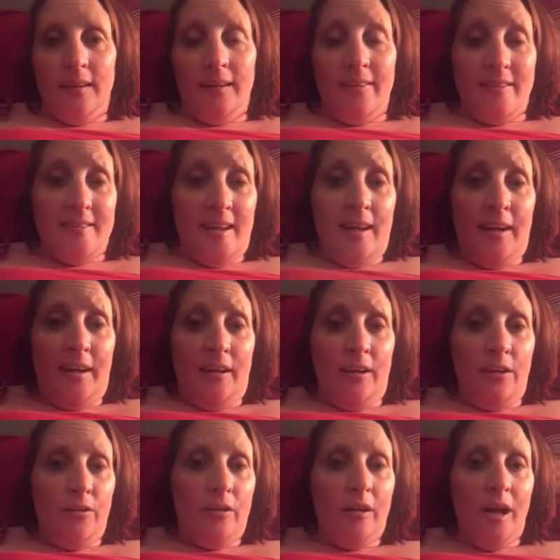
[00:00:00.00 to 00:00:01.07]
at the daycare,
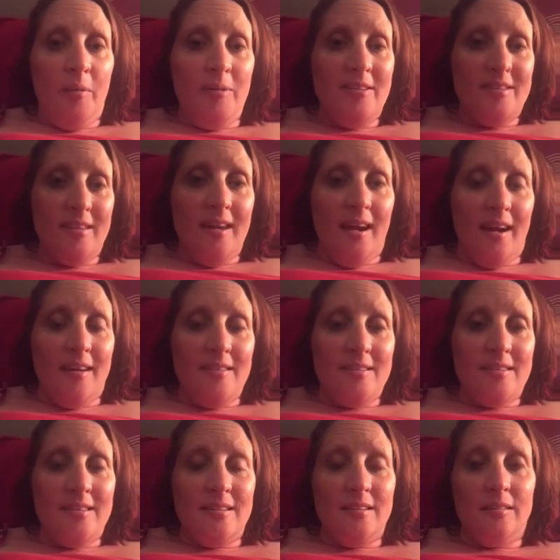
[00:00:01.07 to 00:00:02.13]
you could call me
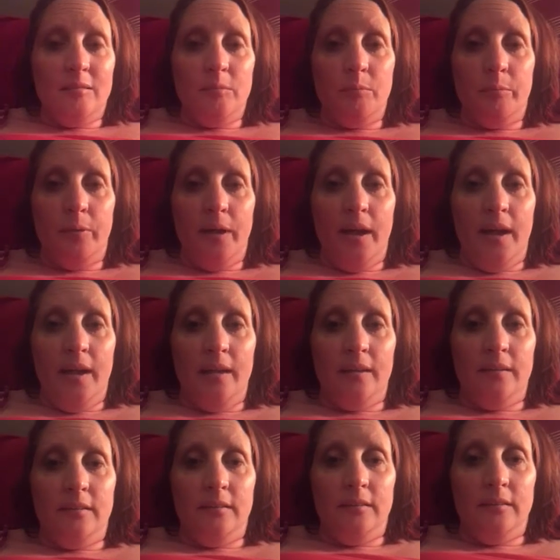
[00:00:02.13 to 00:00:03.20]
Celeste. But
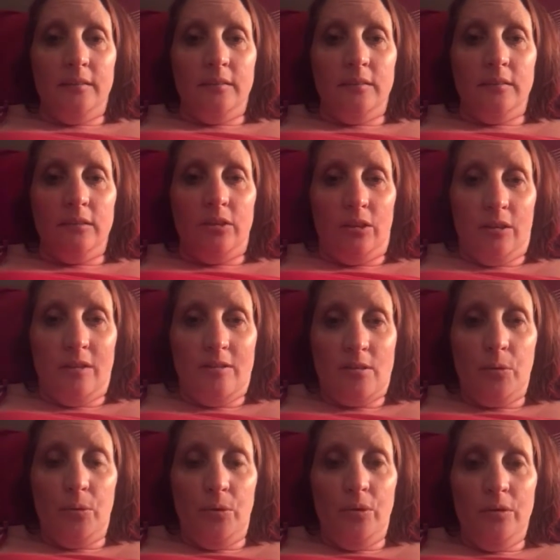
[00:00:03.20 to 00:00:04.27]
during
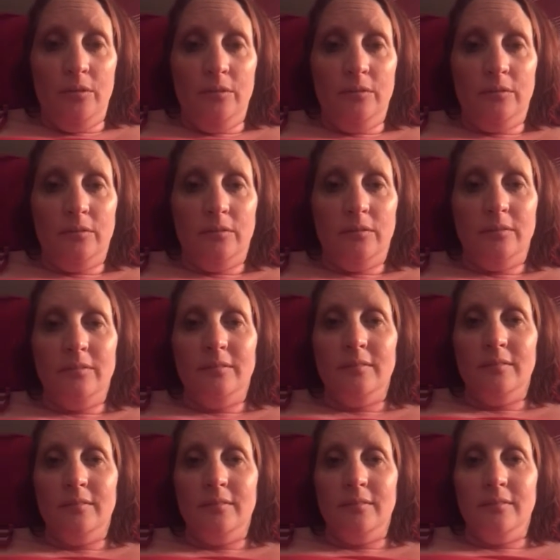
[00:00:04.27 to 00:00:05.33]
school,
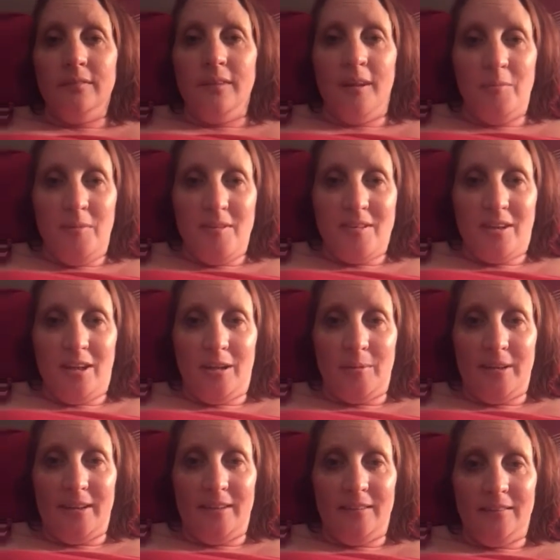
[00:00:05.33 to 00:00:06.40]
I'm Miss
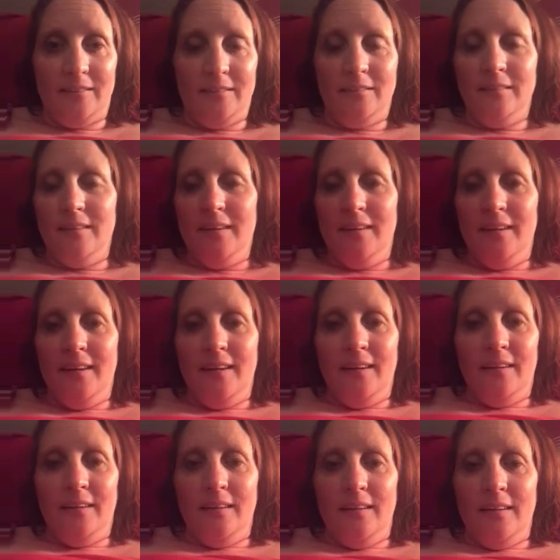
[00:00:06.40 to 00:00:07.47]
Kirby.
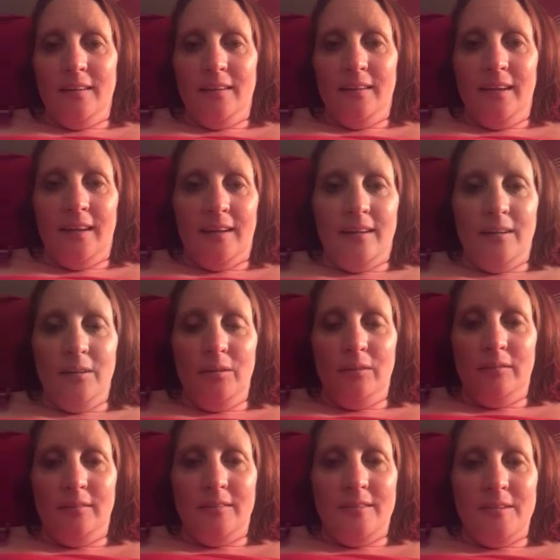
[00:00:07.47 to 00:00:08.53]
Yeah, I
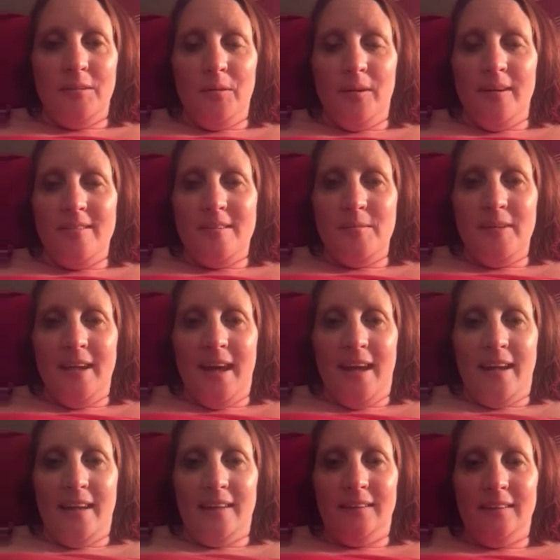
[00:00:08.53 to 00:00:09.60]
didn't quite seem to get
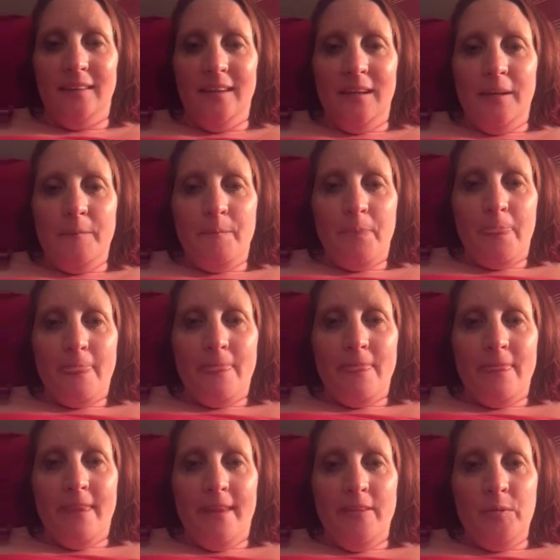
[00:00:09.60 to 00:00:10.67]
it.
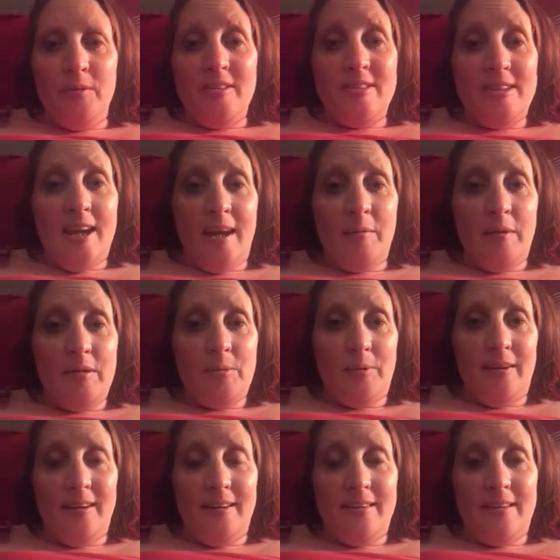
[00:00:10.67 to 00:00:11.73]
Then there was the time I was
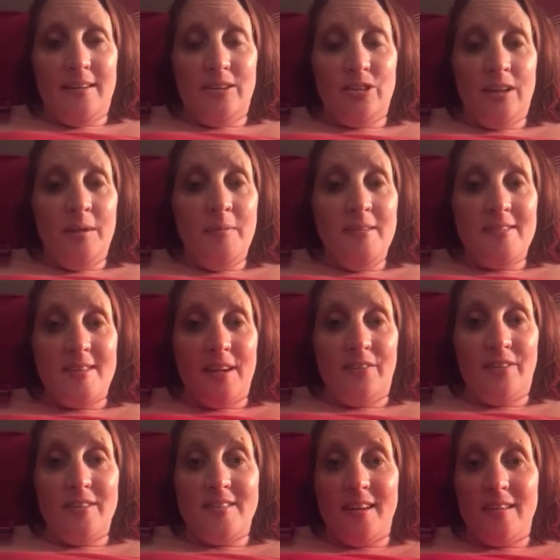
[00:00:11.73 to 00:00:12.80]
working at the treatment center
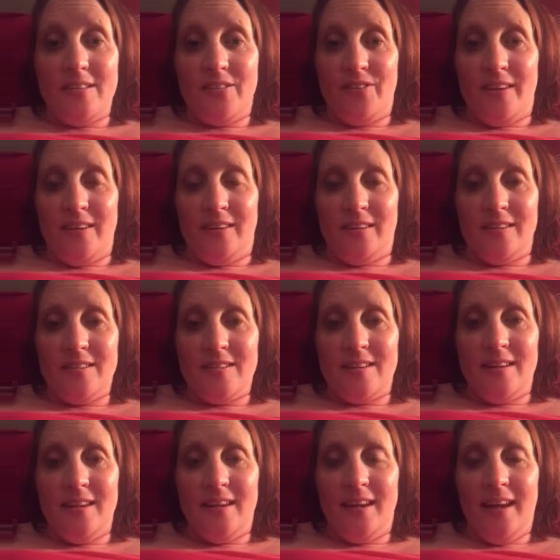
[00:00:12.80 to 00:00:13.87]
for sex offenders,
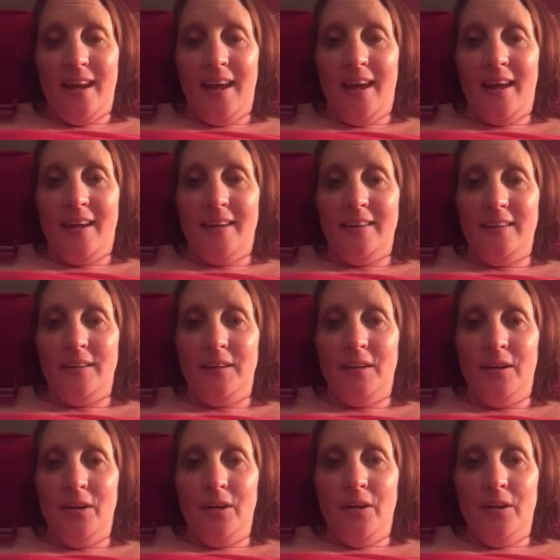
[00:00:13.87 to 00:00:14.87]
and